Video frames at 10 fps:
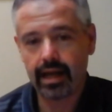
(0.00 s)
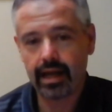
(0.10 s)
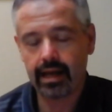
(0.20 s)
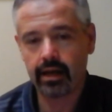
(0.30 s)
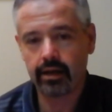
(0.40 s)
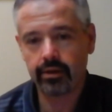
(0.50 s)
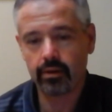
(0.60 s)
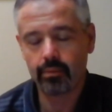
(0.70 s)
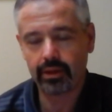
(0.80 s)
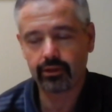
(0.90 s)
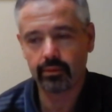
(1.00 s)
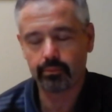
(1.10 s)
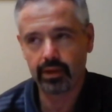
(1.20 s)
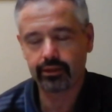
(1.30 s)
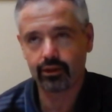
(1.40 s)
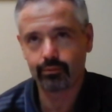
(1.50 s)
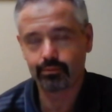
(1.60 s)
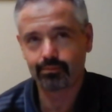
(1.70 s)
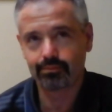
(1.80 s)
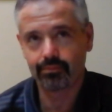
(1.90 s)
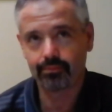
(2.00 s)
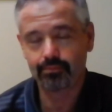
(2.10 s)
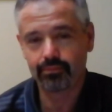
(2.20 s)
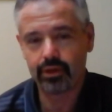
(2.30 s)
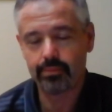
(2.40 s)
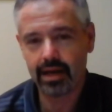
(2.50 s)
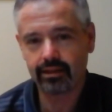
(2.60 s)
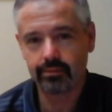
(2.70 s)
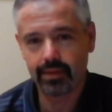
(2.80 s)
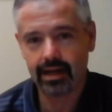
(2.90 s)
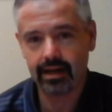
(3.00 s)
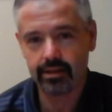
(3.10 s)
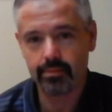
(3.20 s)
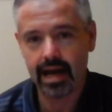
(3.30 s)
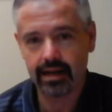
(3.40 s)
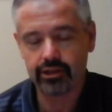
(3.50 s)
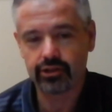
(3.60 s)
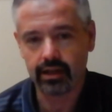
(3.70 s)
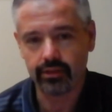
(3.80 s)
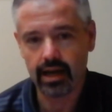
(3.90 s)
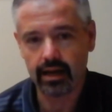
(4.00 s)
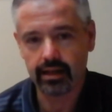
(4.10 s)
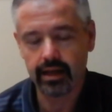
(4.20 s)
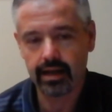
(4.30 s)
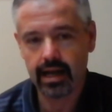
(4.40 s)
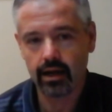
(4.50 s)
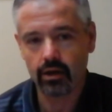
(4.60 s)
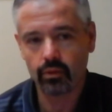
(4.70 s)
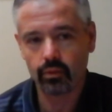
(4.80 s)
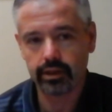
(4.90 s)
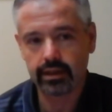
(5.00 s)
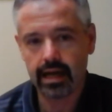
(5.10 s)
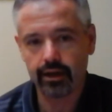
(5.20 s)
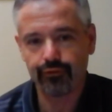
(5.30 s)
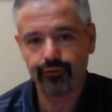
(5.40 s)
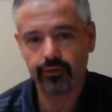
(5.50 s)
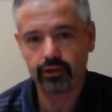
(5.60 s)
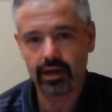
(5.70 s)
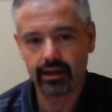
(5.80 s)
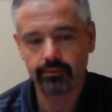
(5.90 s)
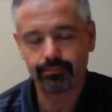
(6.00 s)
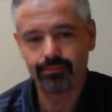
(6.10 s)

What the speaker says: the method behind the madness on that, and how we kind of try to